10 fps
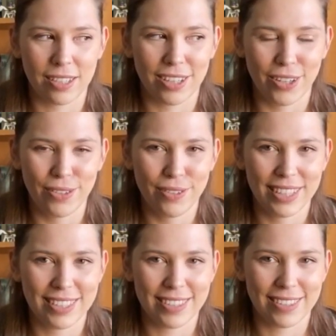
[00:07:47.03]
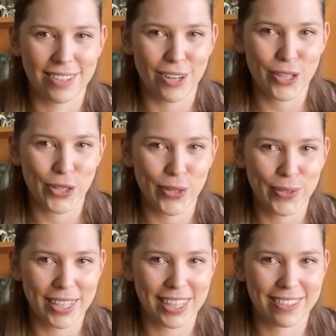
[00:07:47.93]
no, this is not a
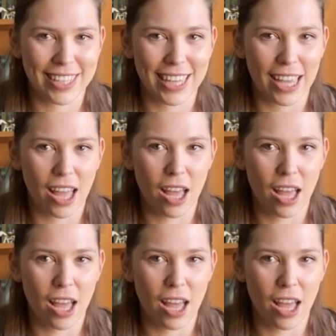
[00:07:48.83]
joke. And I was like,